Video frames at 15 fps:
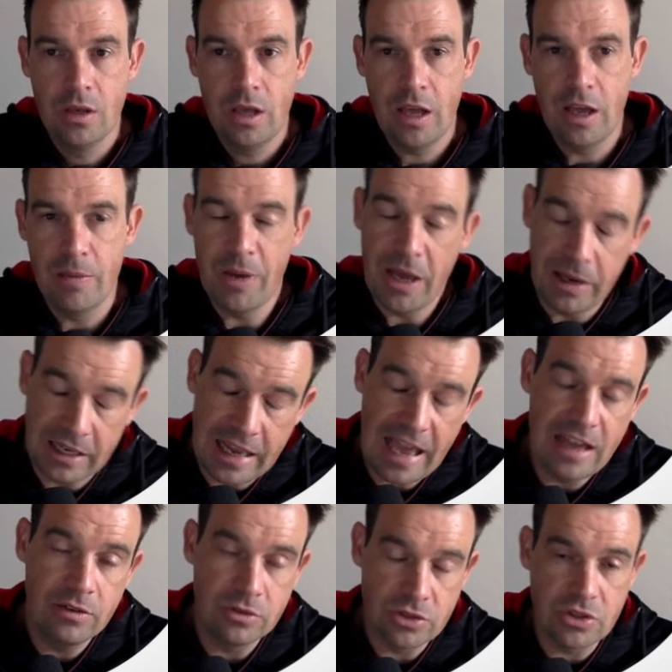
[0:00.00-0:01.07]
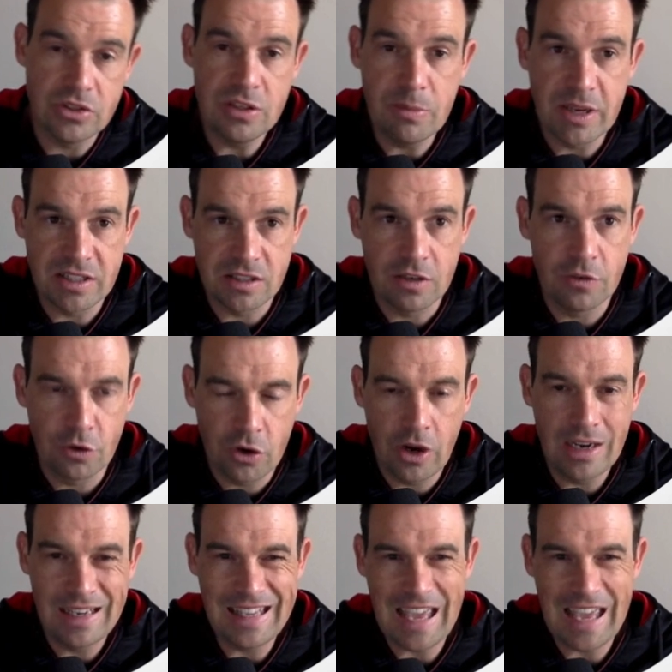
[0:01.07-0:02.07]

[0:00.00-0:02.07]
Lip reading: I can also see myself creating